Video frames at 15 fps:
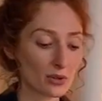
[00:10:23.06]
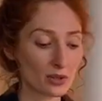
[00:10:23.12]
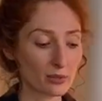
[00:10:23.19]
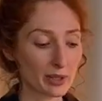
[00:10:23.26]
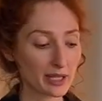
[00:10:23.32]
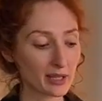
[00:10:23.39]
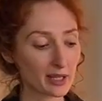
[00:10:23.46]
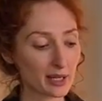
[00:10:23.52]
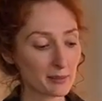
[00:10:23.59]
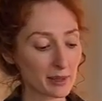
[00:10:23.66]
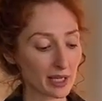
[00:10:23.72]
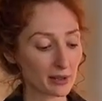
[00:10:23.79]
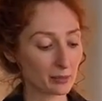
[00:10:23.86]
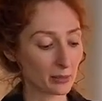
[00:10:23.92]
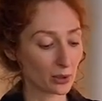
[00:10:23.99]
the way that I
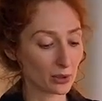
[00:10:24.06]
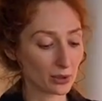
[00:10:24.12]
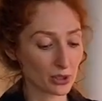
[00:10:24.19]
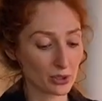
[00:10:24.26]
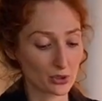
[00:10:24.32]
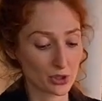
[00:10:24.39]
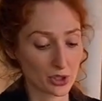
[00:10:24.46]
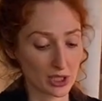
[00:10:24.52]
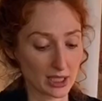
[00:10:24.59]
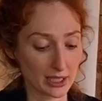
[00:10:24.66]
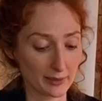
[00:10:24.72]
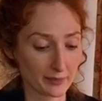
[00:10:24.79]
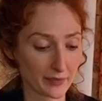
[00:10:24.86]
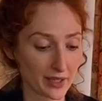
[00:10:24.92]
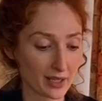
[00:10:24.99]
make a bowl usually